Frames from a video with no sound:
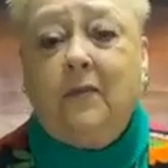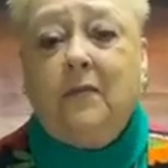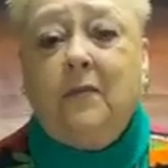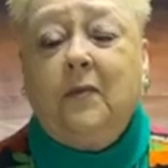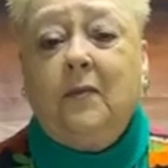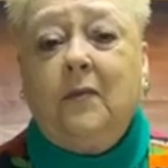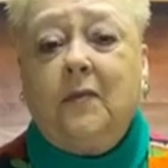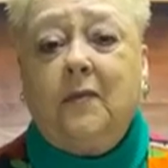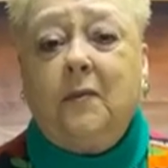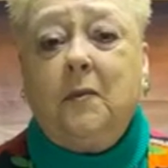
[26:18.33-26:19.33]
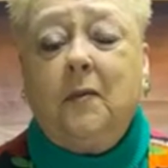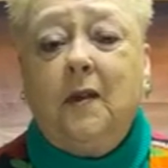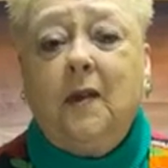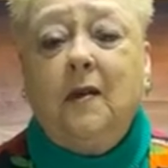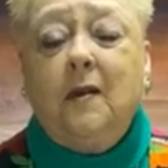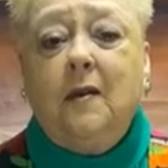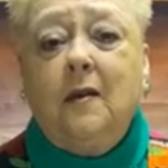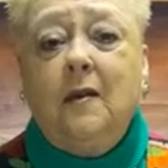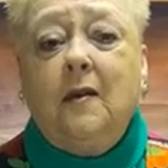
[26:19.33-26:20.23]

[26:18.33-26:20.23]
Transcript: (no one is talking)